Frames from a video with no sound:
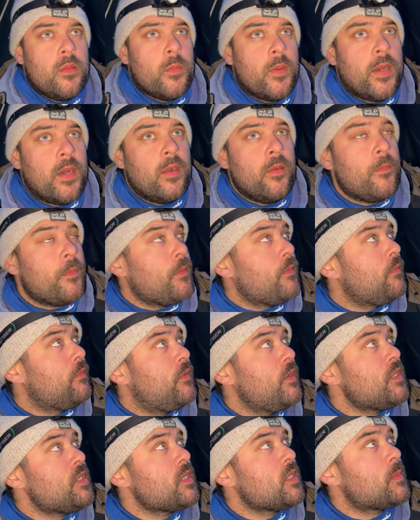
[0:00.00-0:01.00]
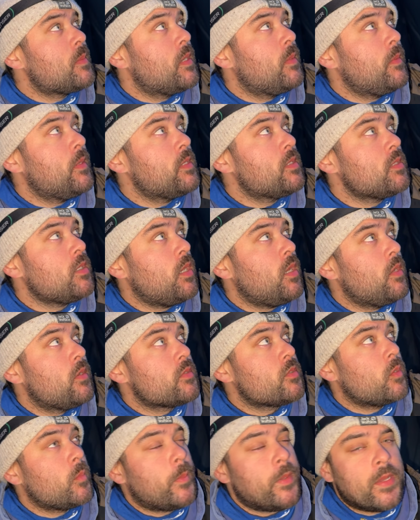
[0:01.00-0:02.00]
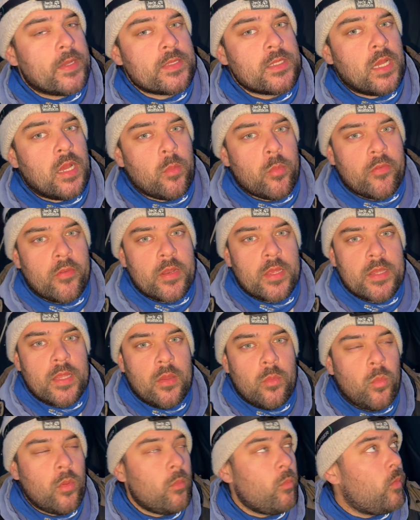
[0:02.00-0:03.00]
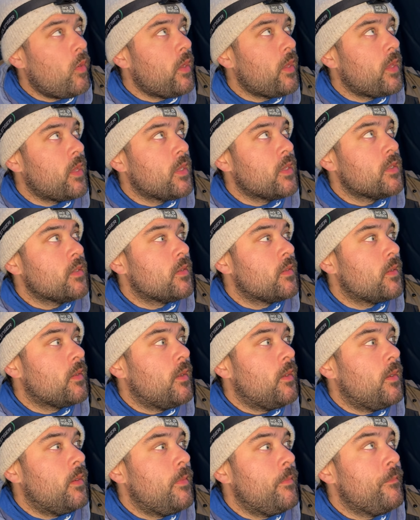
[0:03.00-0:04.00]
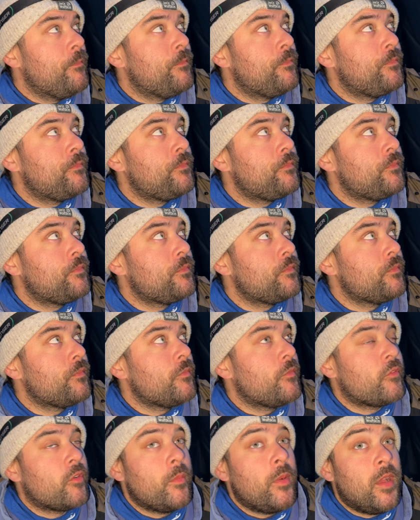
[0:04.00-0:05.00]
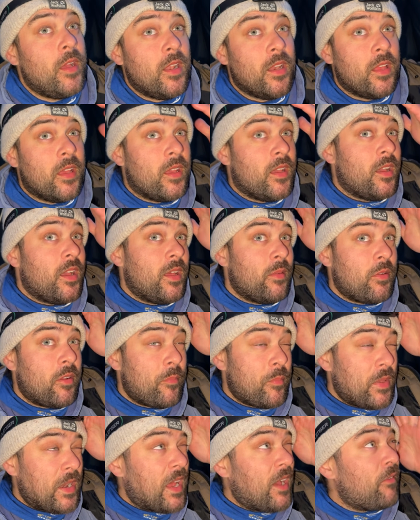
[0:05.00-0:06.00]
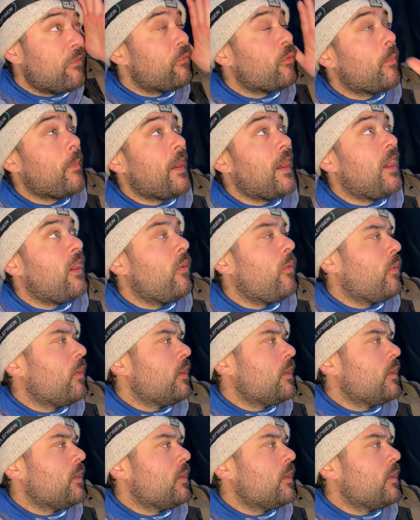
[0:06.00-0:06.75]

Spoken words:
Well, fishing's been a bit slow. It's not picked up. We've only had that one whiting from earlier, and I've been out for about